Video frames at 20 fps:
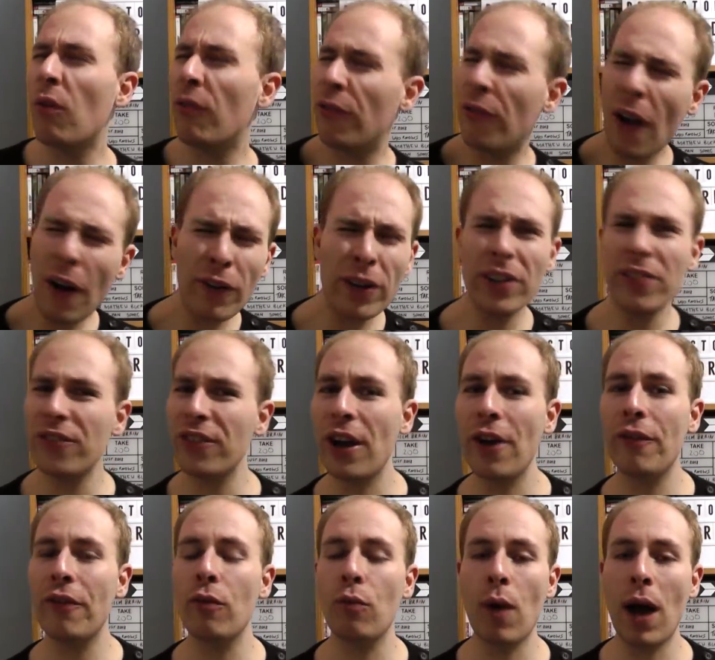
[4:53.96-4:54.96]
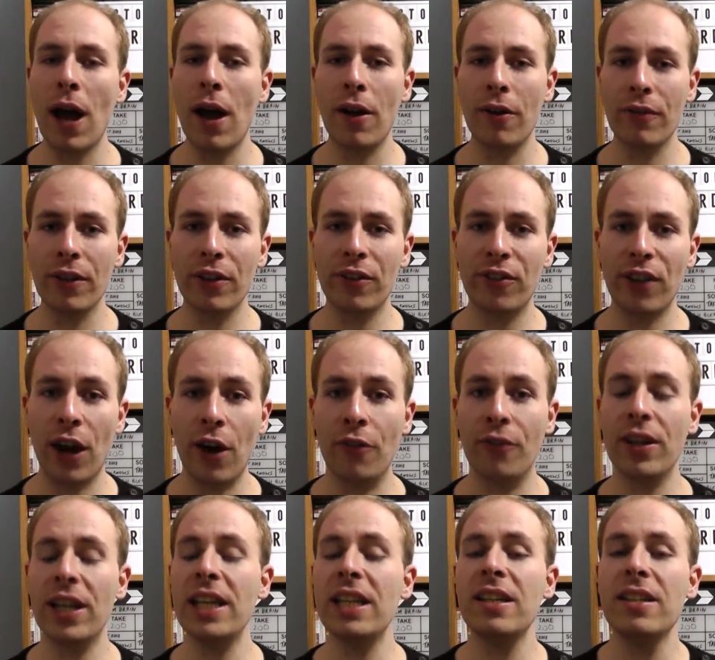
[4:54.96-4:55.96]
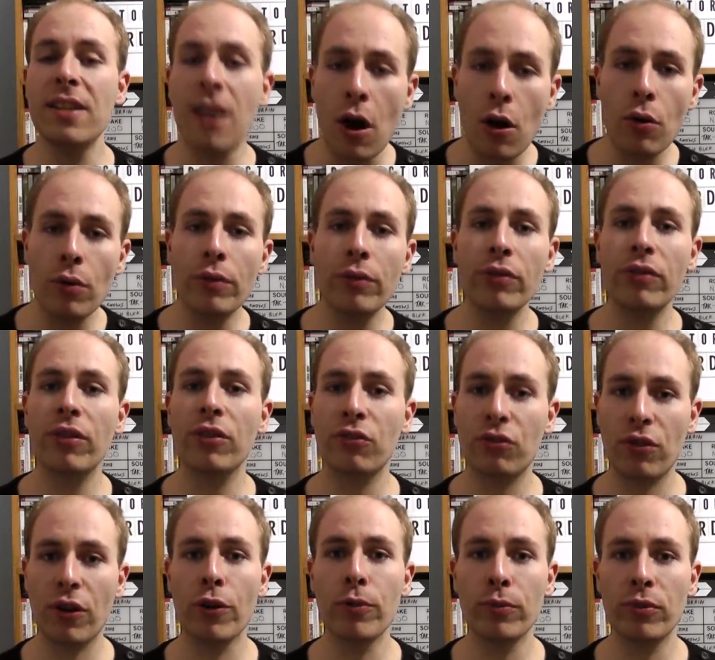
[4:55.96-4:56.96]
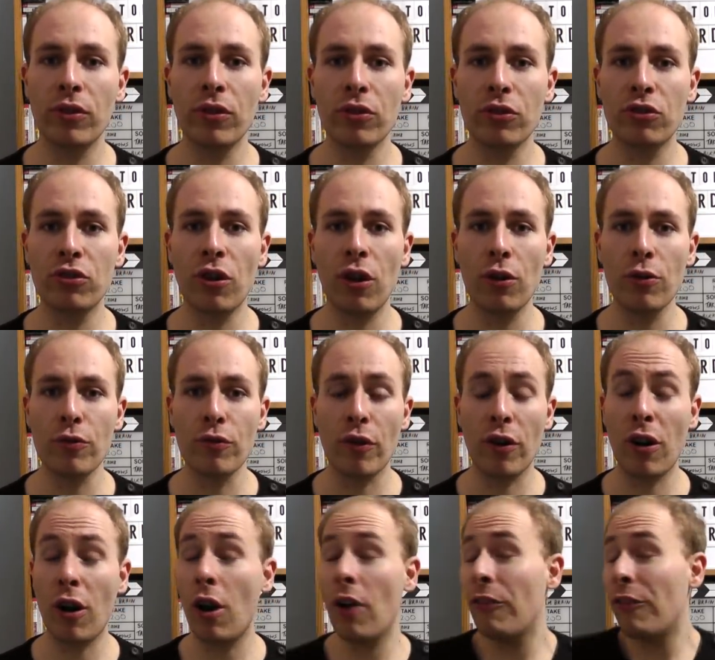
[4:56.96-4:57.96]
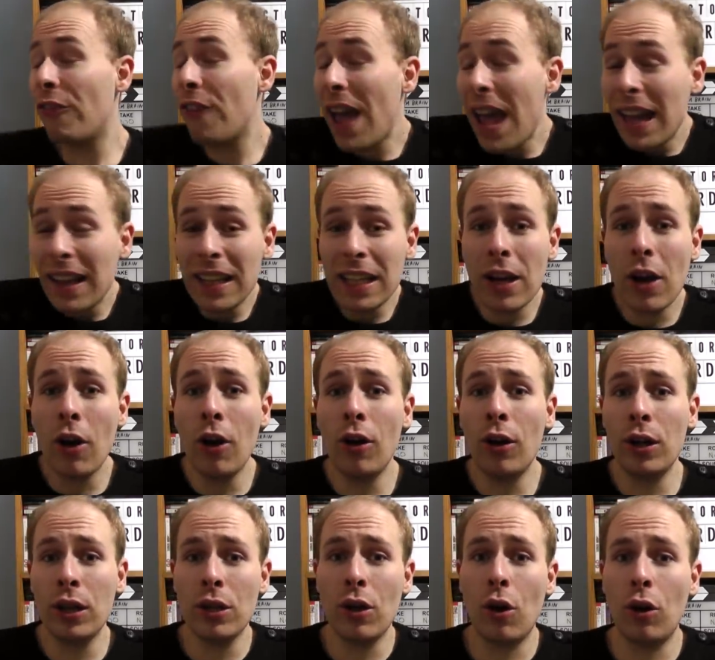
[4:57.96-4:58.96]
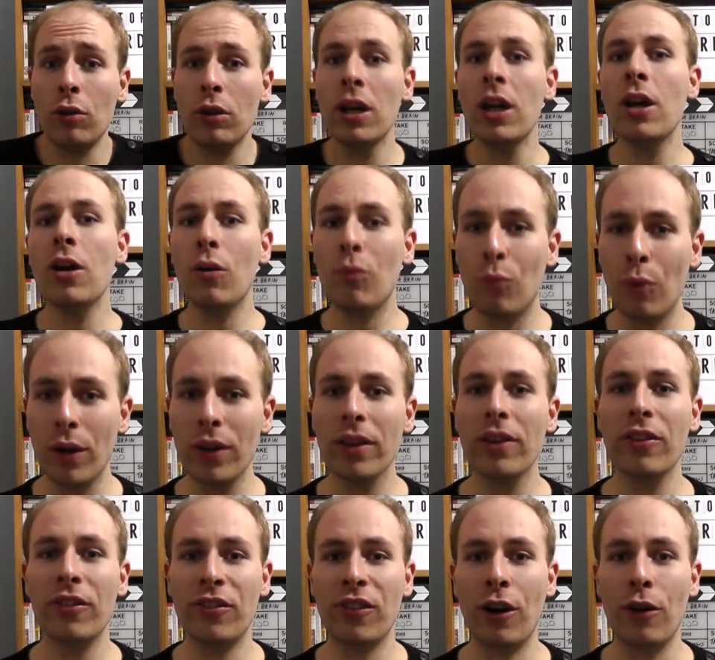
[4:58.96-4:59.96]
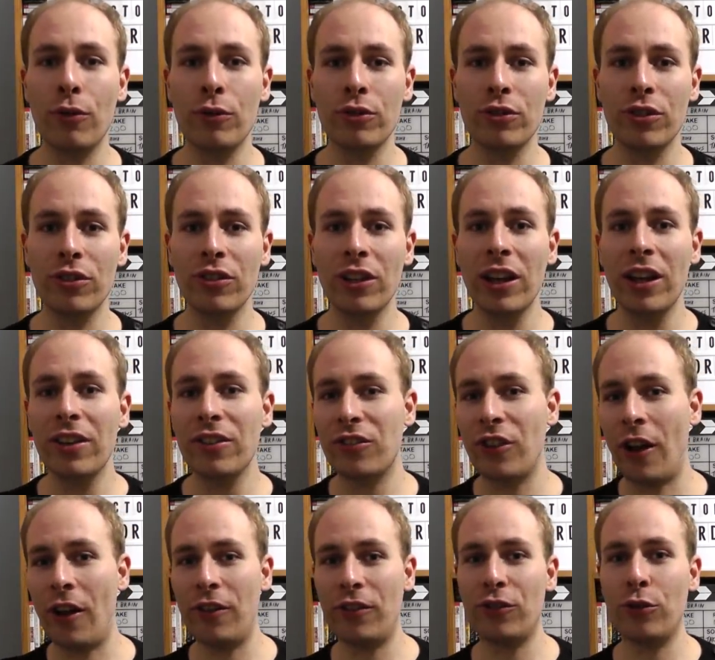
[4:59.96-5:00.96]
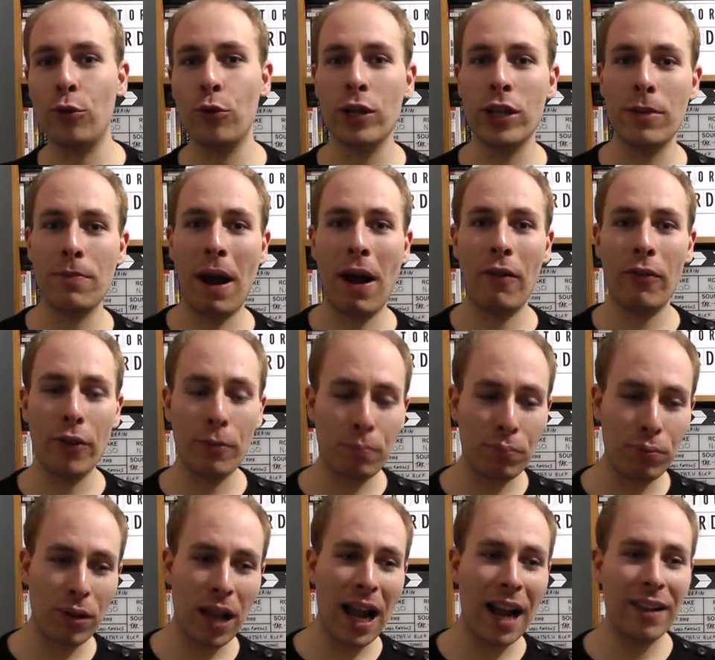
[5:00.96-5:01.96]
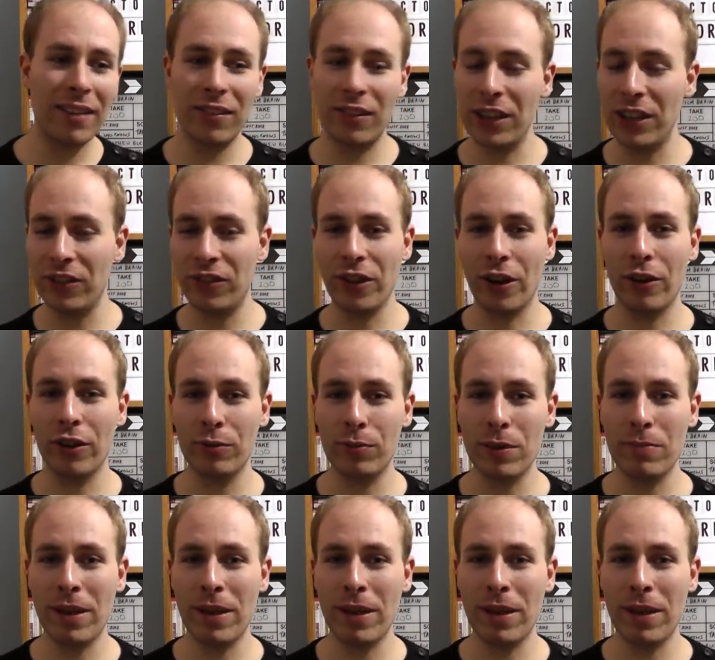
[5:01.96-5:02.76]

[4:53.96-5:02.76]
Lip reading: very self-aware of itself. It knows the tropes of the genre. Fairly early on, one of the soldiers starts talking about the plans that he's going to be